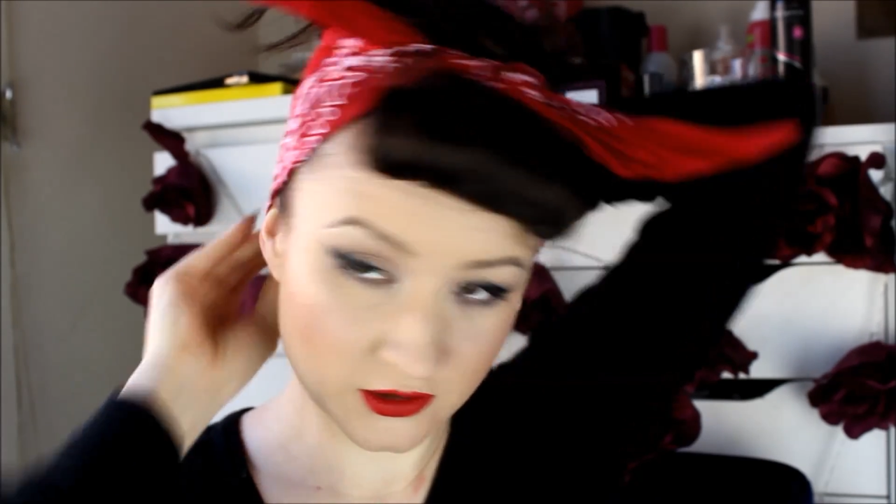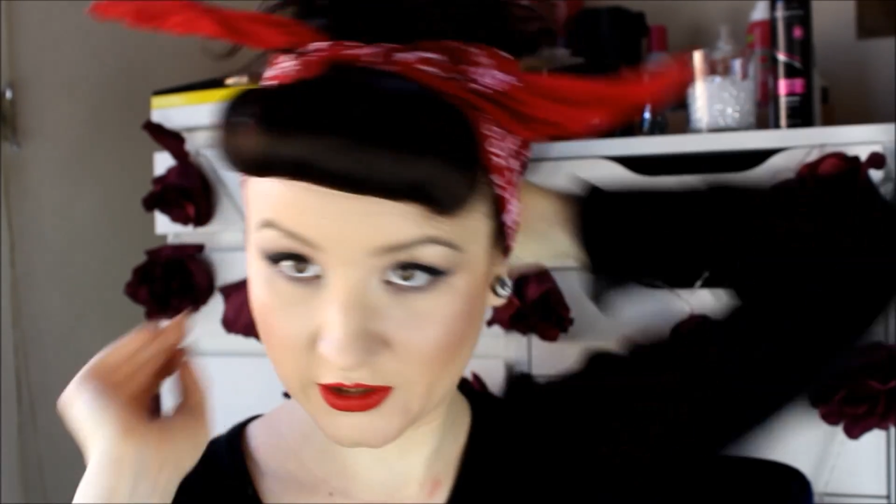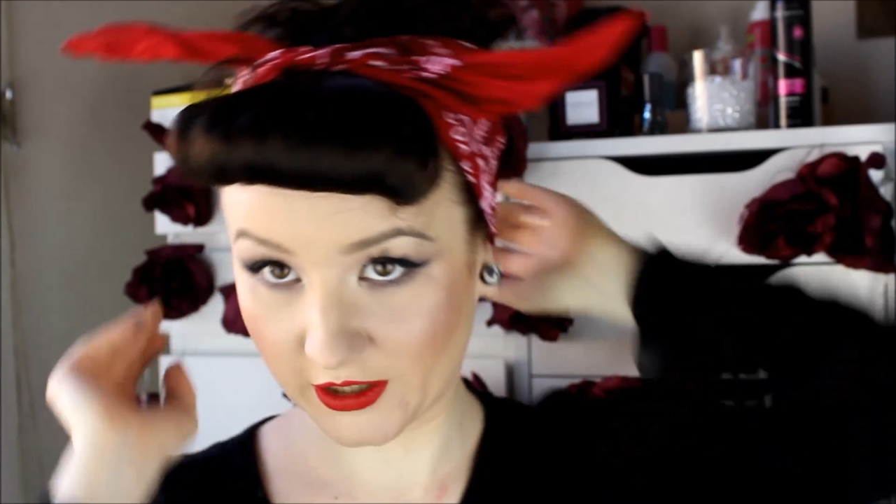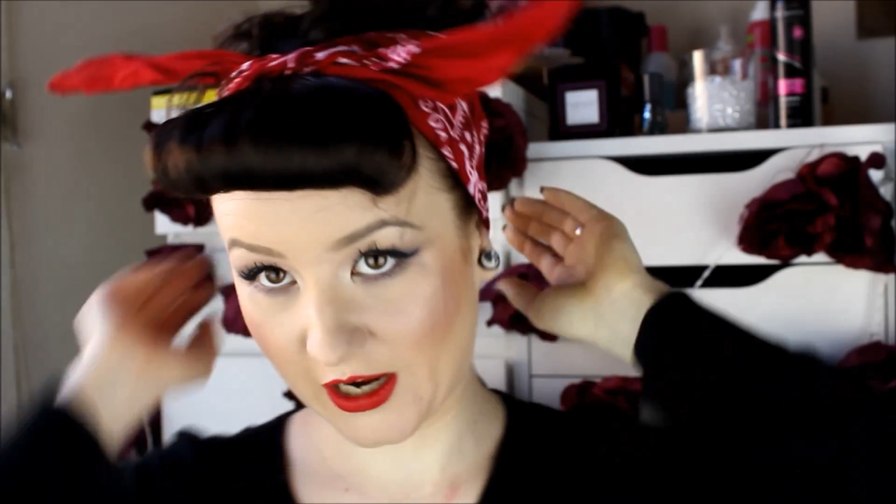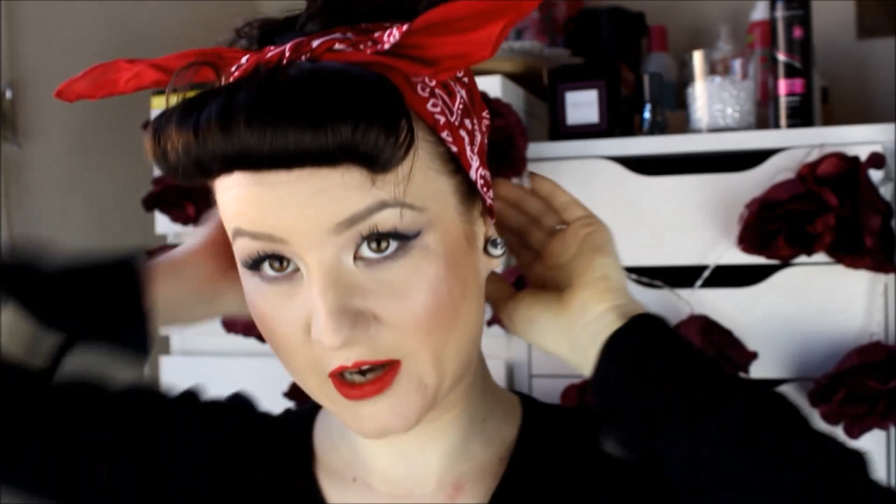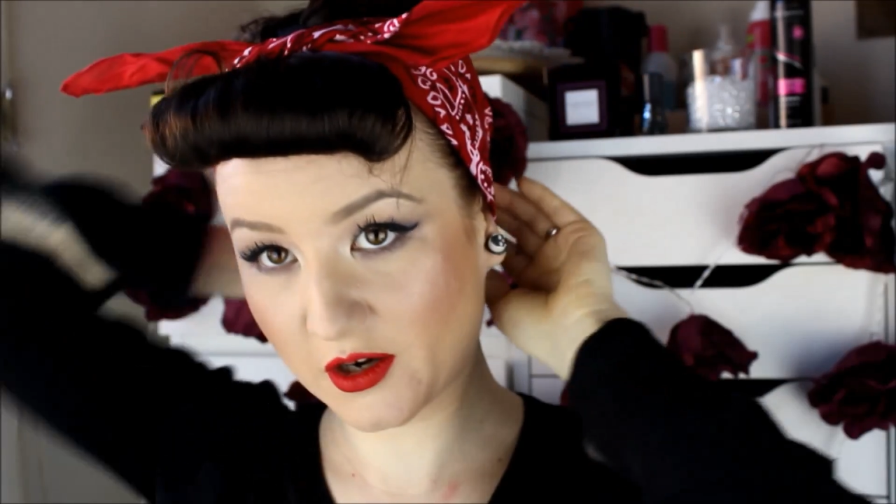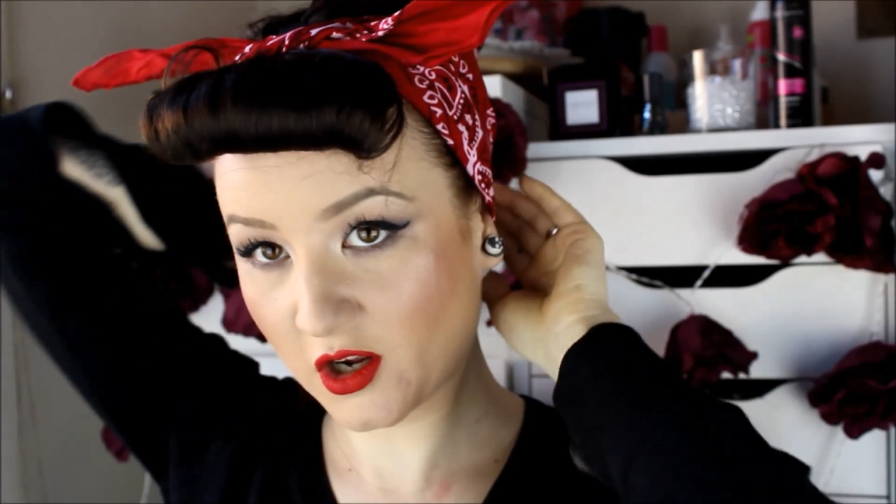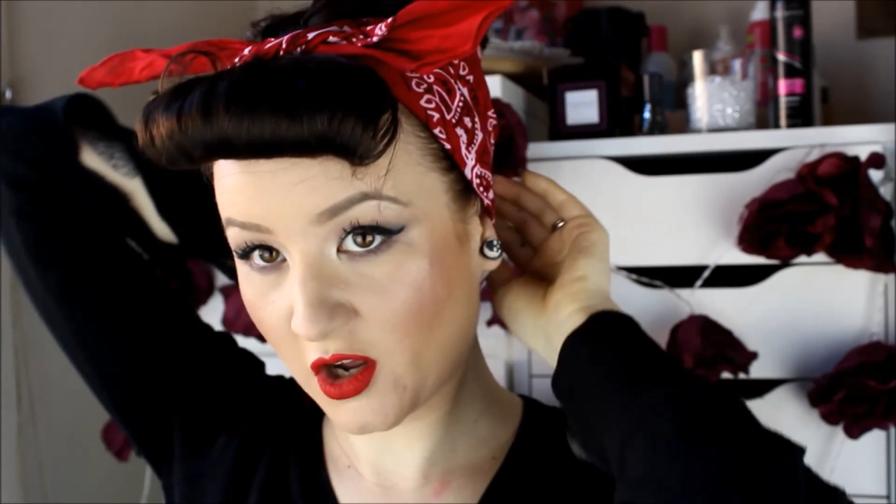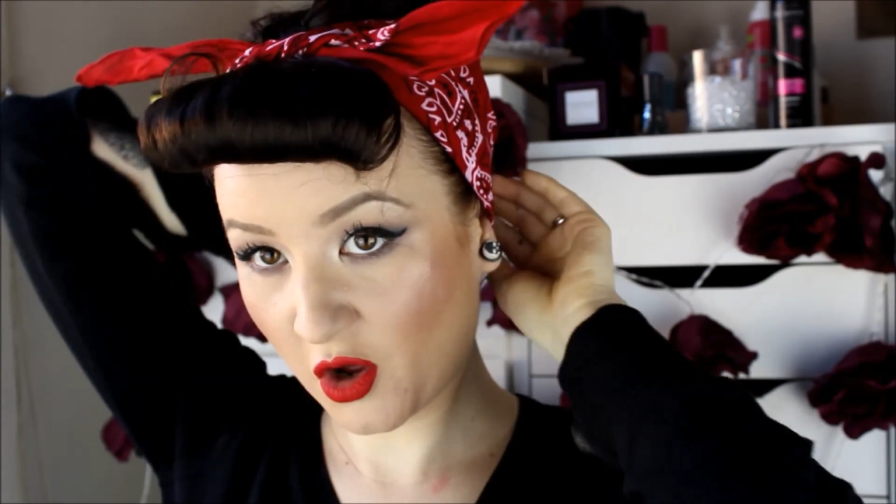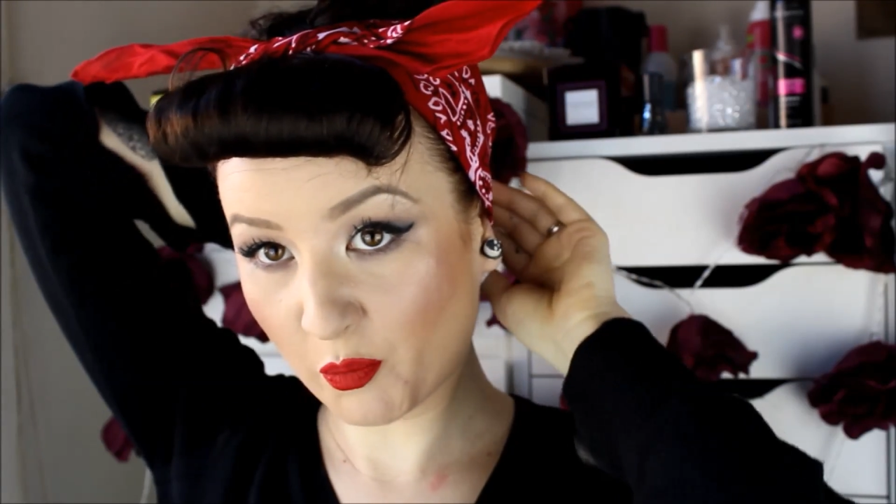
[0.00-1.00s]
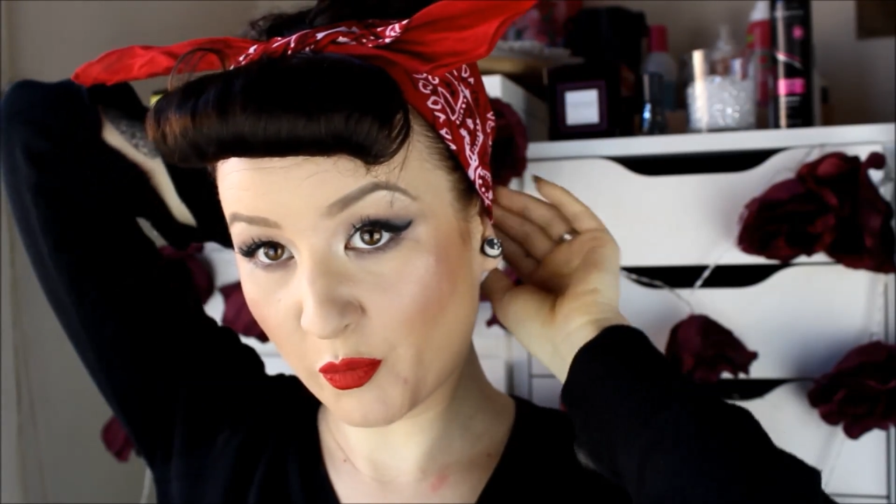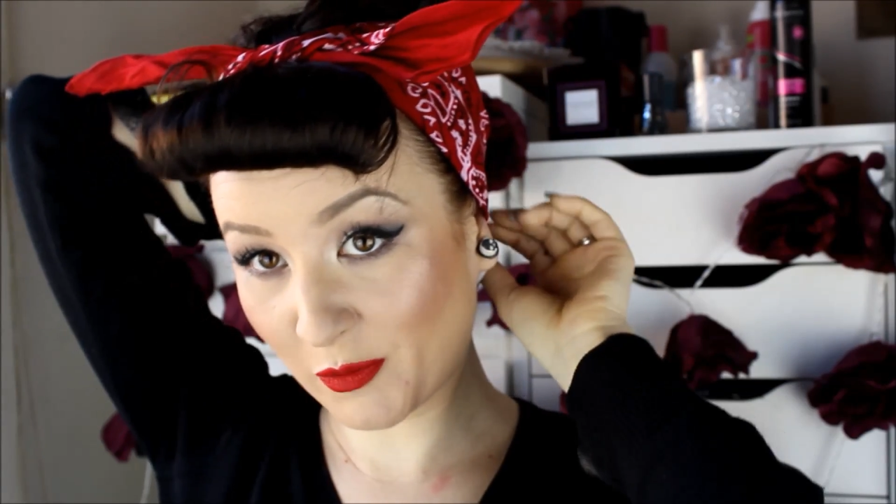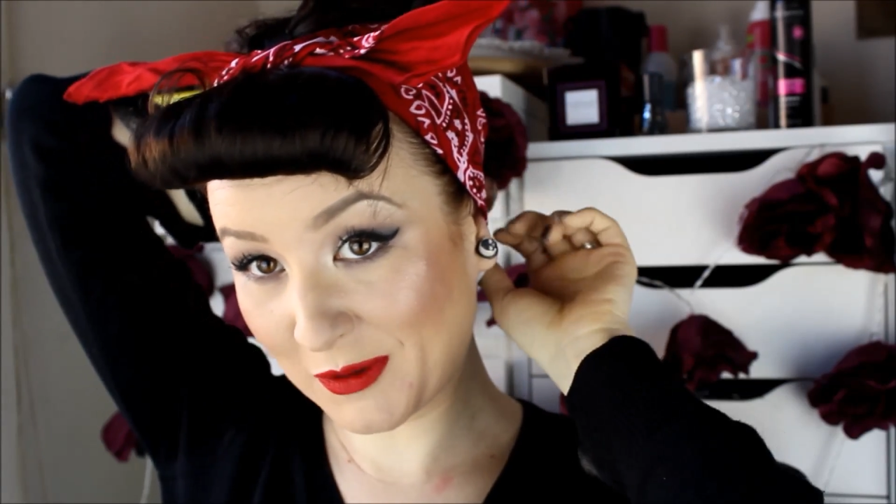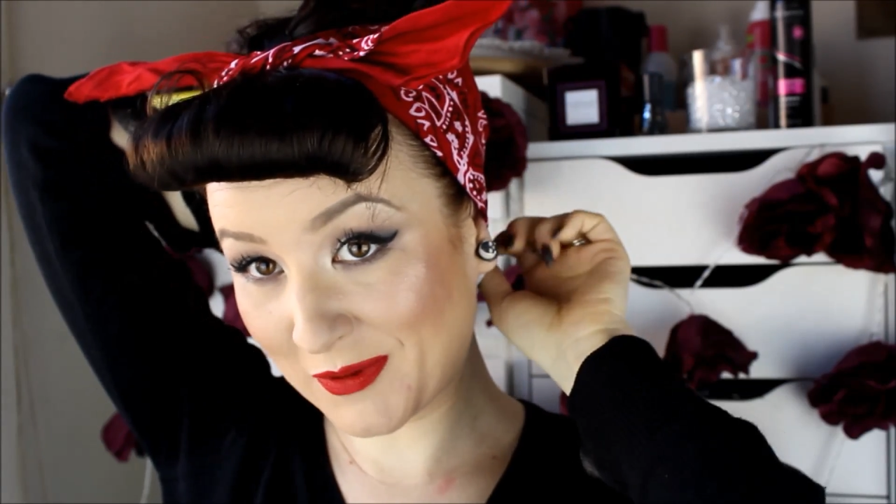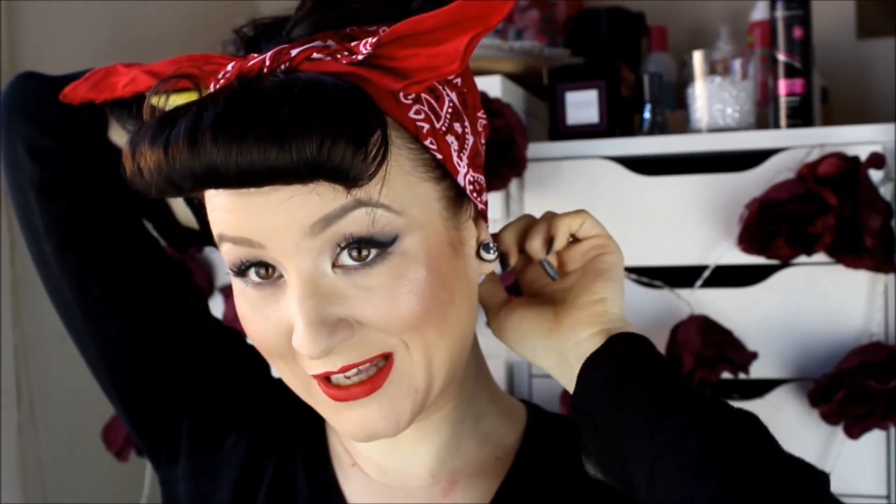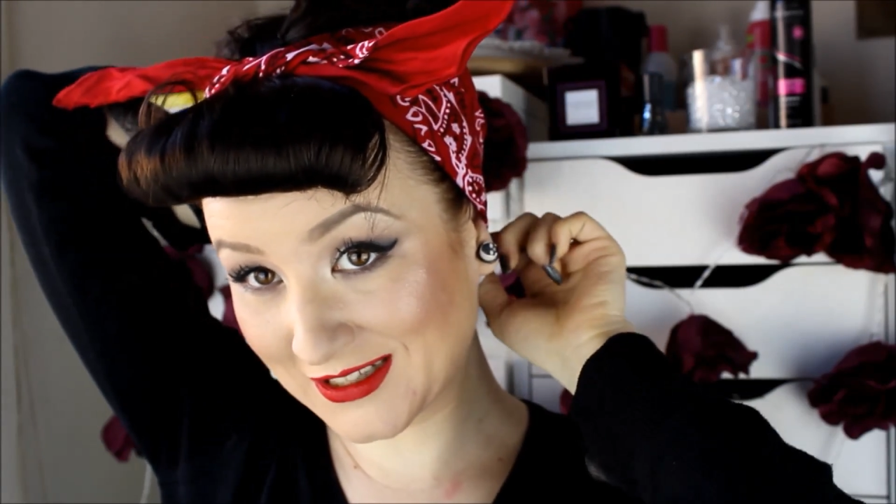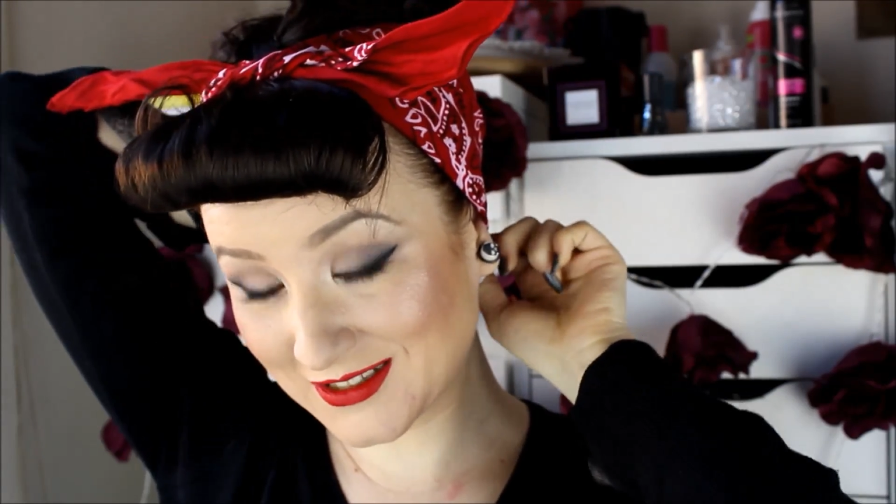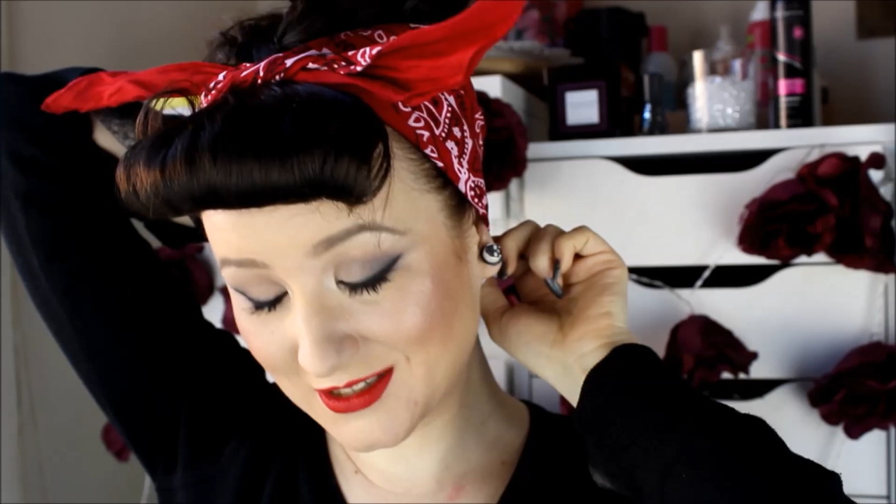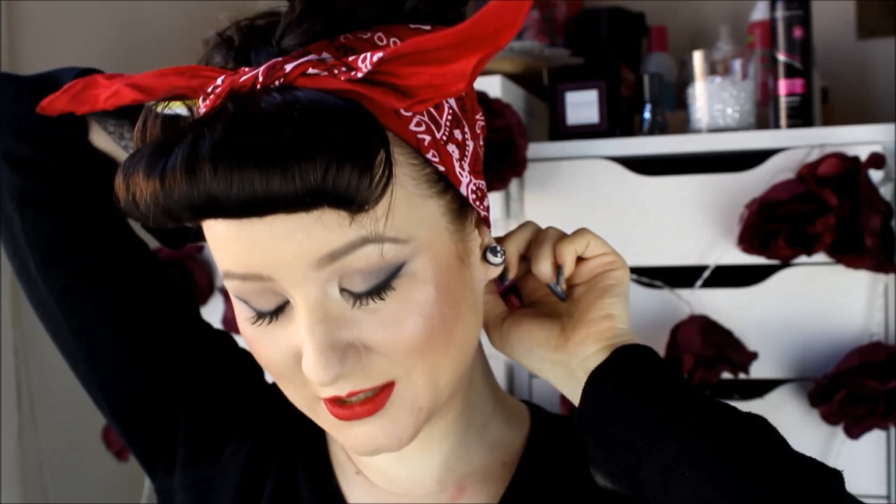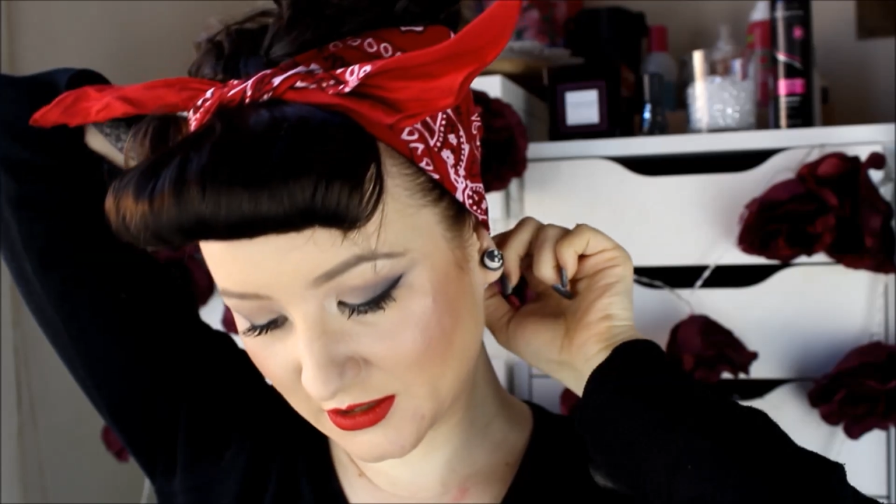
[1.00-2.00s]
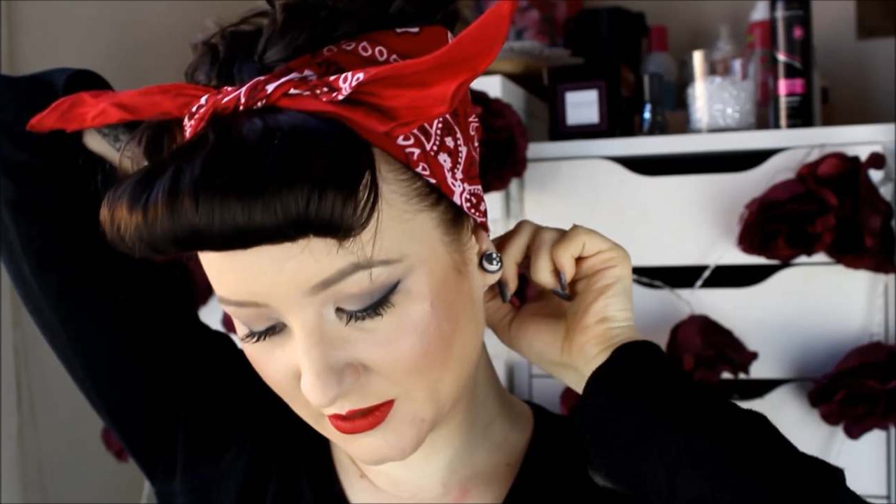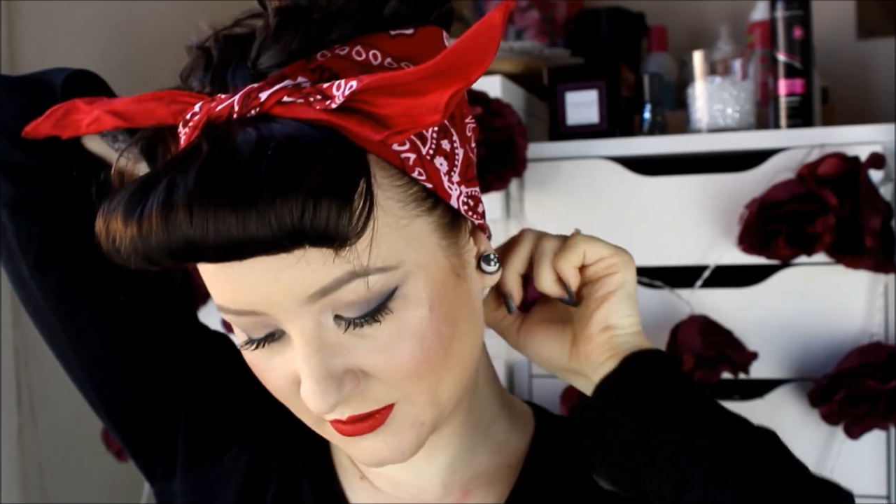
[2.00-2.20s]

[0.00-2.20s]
So again, bobby pins.